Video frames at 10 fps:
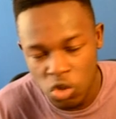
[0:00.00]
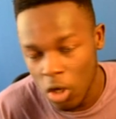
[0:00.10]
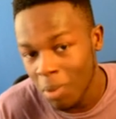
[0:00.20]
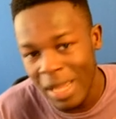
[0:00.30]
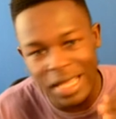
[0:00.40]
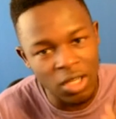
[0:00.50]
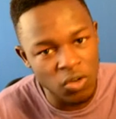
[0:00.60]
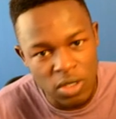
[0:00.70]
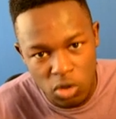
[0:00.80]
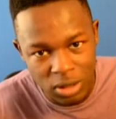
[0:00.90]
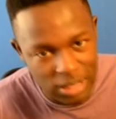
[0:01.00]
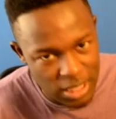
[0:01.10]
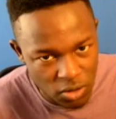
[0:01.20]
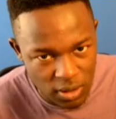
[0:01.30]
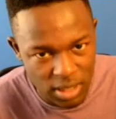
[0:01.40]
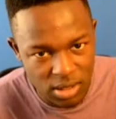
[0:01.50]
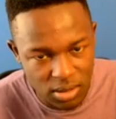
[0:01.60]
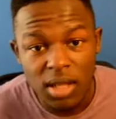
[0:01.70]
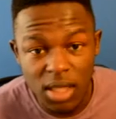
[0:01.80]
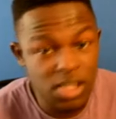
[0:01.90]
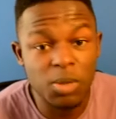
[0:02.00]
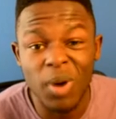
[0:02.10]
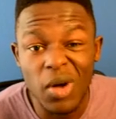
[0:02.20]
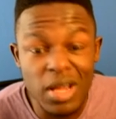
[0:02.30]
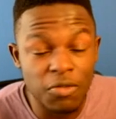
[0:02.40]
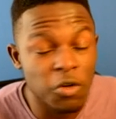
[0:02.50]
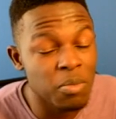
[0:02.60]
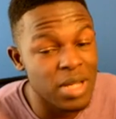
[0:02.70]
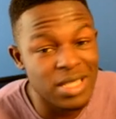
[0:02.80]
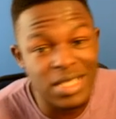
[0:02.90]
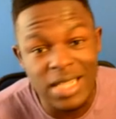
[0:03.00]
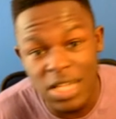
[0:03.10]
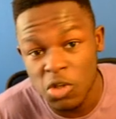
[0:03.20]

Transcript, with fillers: so it might increase or decrease. That's about it from me today.